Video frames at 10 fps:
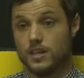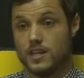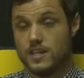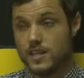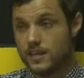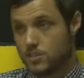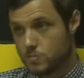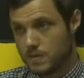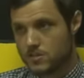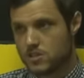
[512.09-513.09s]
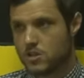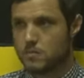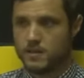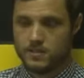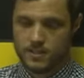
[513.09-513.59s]
he then speaks to
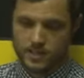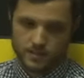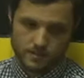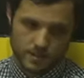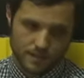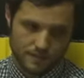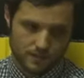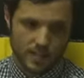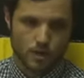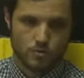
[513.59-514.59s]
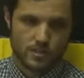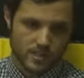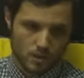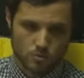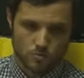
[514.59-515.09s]
them, and if they're down, he
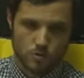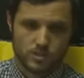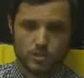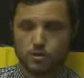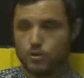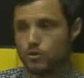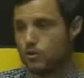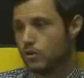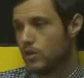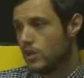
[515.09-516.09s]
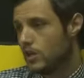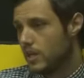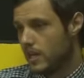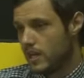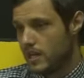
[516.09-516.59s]
tells them what to do,
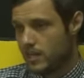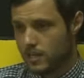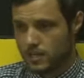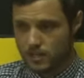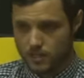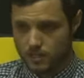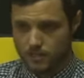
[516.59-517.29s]
he